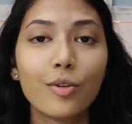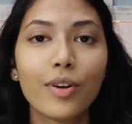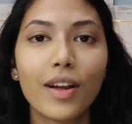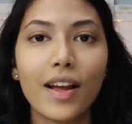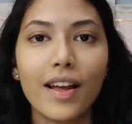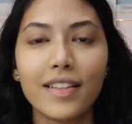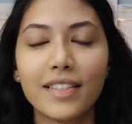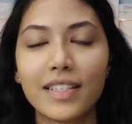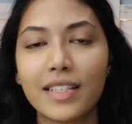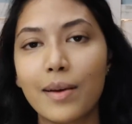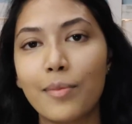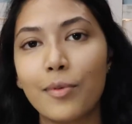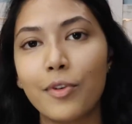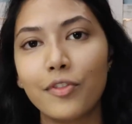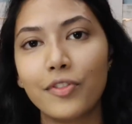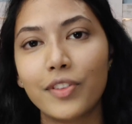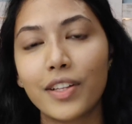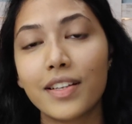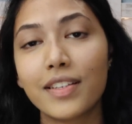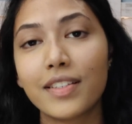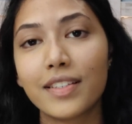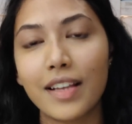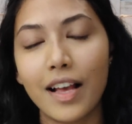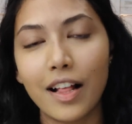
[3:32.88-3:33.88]
look at some of
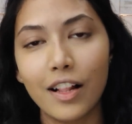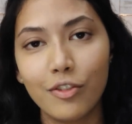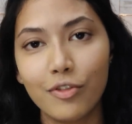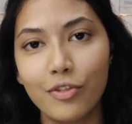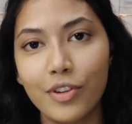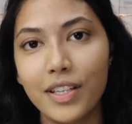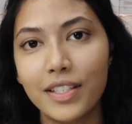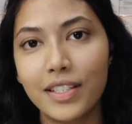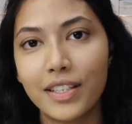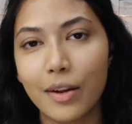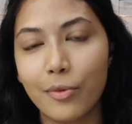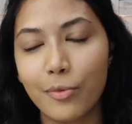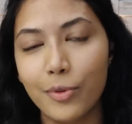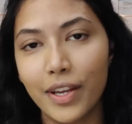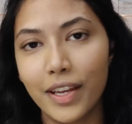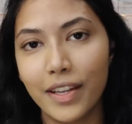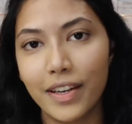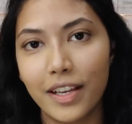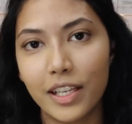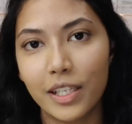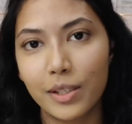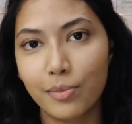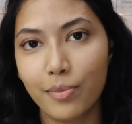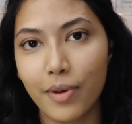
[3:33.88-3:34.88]
the salaries that we
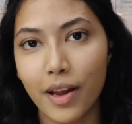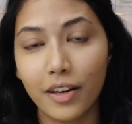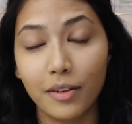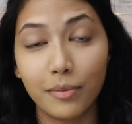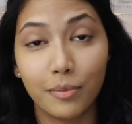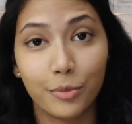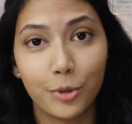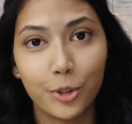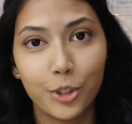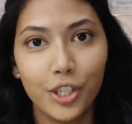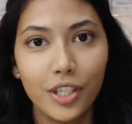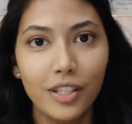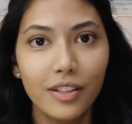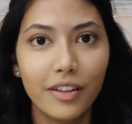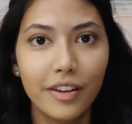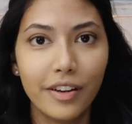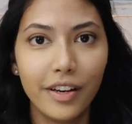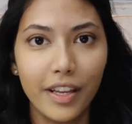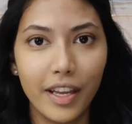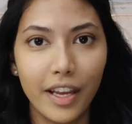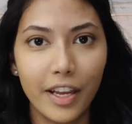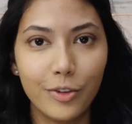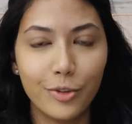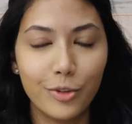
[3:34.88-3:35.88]
can expect machine
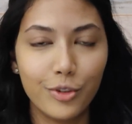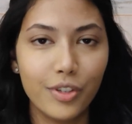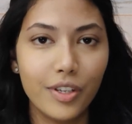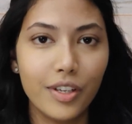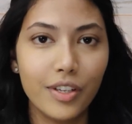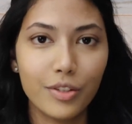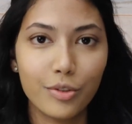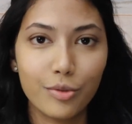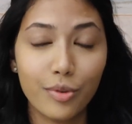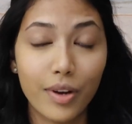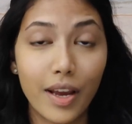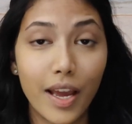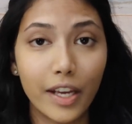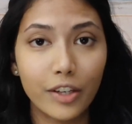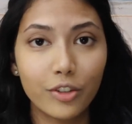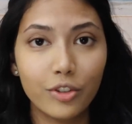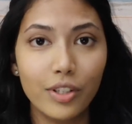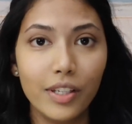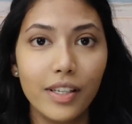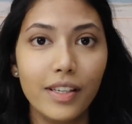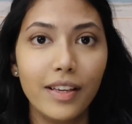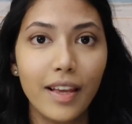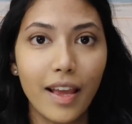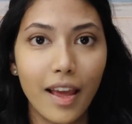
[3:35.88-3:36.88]
learning engineers to
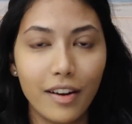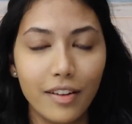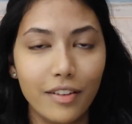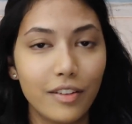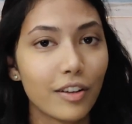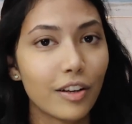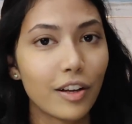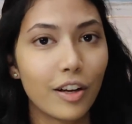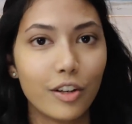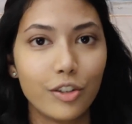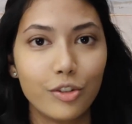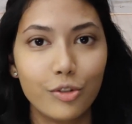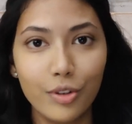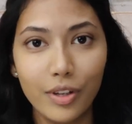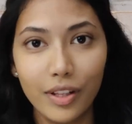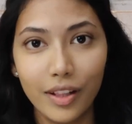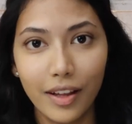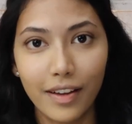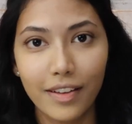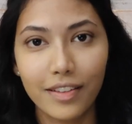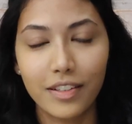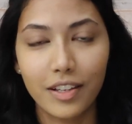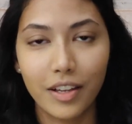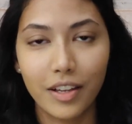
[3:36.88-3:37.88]
actually get in a country like